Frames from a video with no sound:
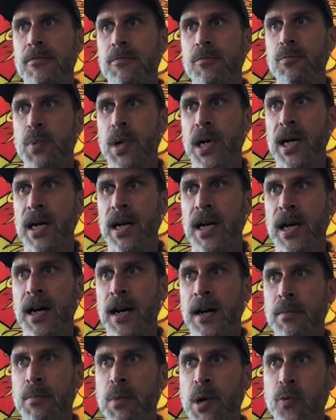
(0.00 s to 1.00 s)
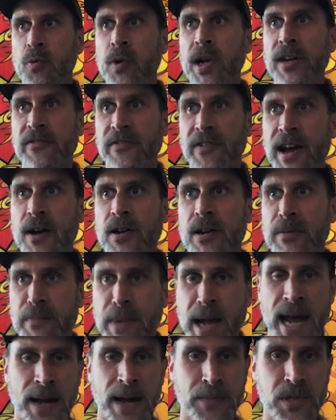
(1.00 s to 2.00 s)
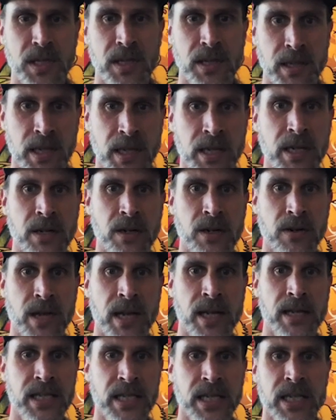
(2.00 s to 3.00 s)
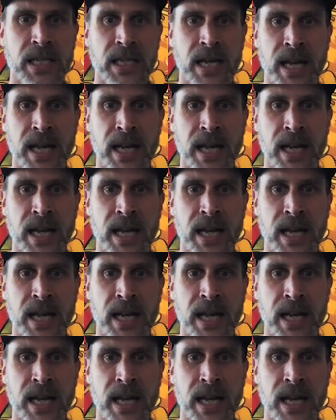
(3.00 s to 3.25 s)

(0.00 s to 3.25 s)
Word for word: But Rick founded MAPS in the year that DEA